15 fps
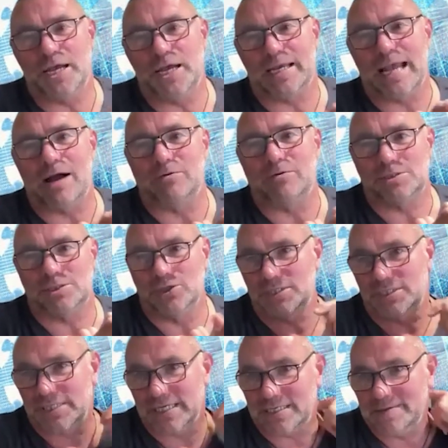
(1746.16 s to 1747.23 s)
you check out
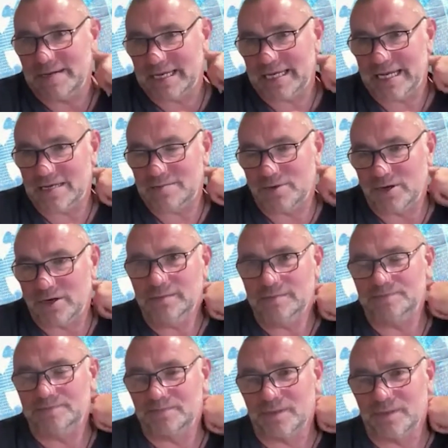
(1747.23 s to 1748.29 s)
Sir Sidney
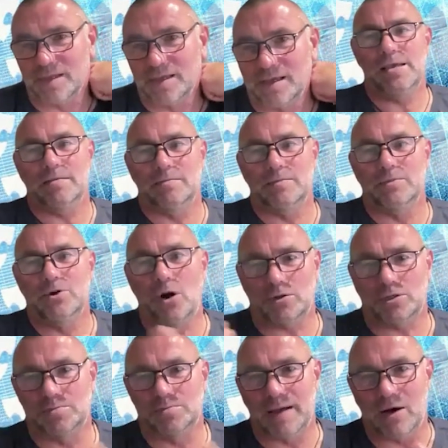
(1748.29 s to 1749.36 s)
Kidman, he
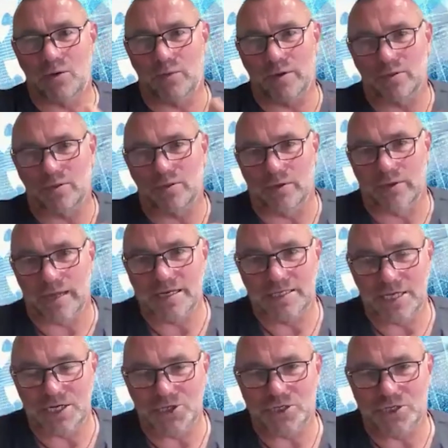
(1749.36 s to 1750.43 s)
knocked about with all
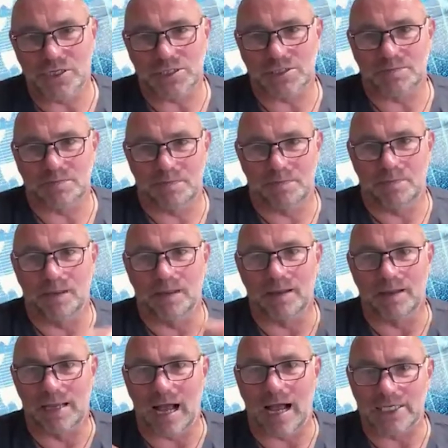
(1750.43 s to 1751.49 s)
the indigenous
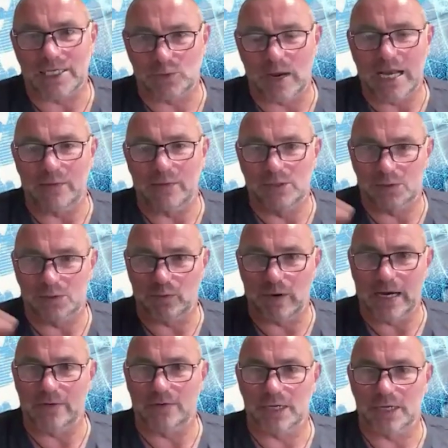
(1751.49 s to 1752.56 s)
guys when he
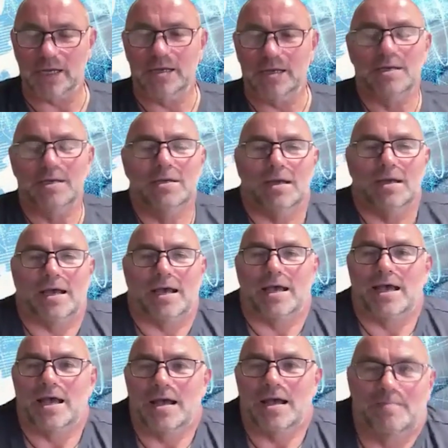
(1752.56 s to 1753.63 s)
was a
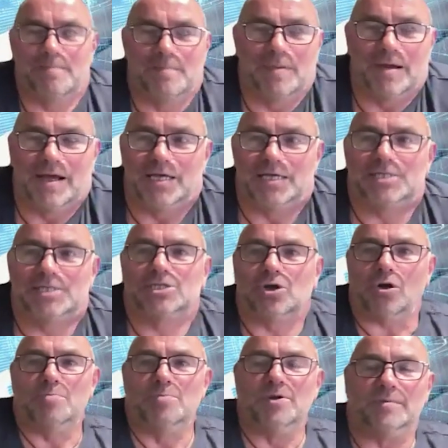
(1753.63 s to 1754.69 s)

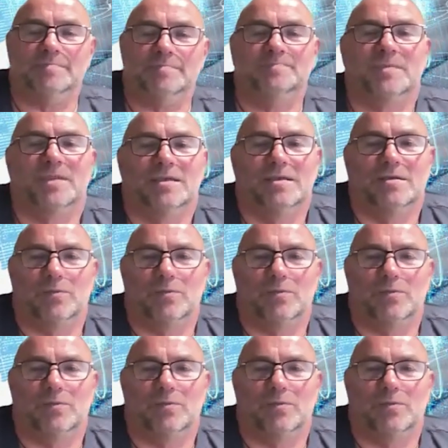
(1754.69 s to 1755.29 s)
stockman